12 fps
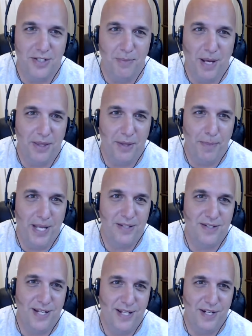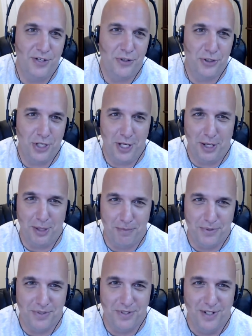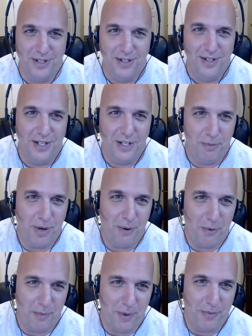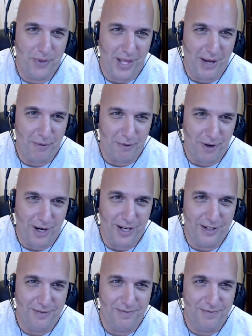about the best 10-inch subs. You probably remember that one, right?